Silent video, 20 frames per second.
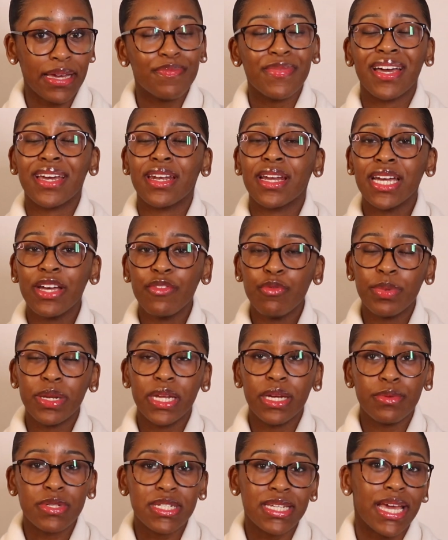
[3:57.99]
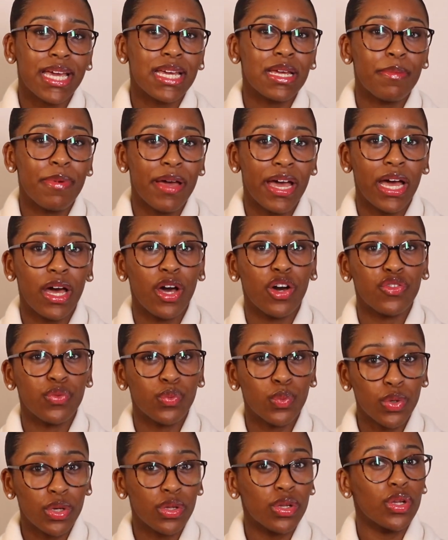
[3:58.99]
And I haven't been able to get a pair of
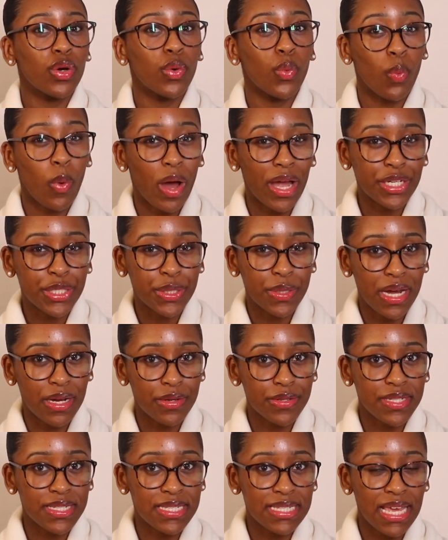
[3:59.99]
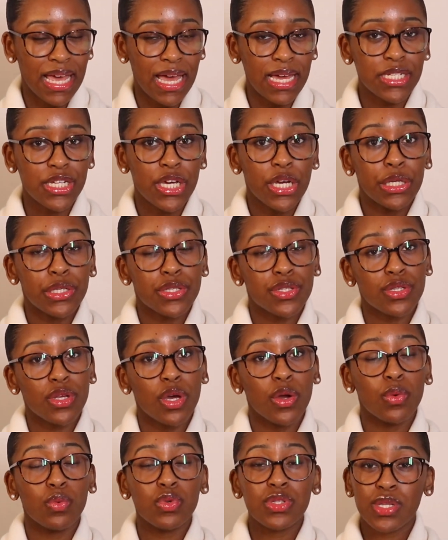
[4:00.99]
wool white trousers yet,
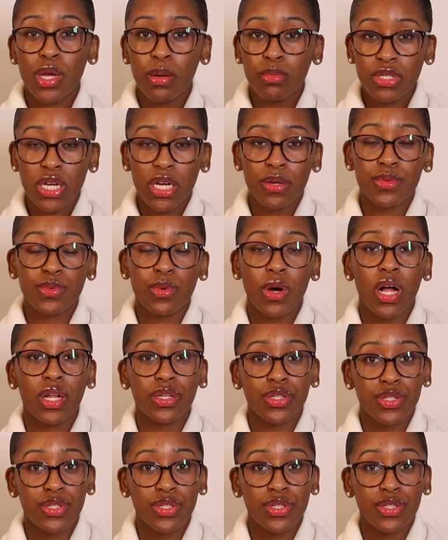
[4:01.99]
so sometimes what I'll